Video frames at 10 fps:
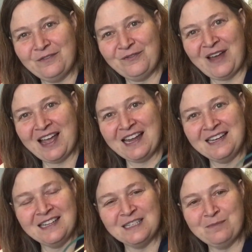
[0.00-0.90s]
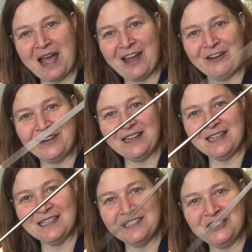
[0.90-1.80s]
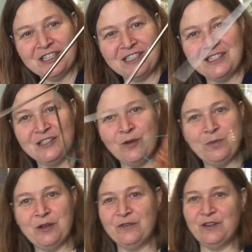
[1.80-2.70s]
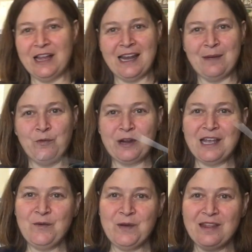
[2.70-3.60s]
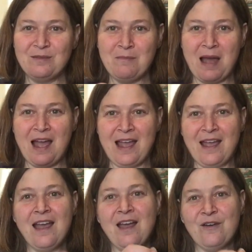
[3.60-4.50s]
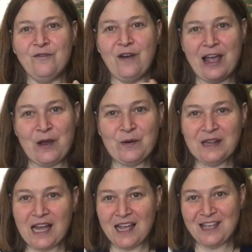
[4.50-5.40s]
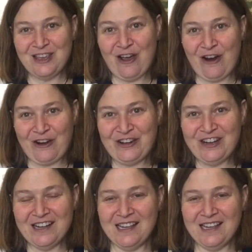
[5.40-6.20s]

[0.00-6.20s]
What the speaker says: find this pattern is just so beautiful. And I'm working with my Viola yarn,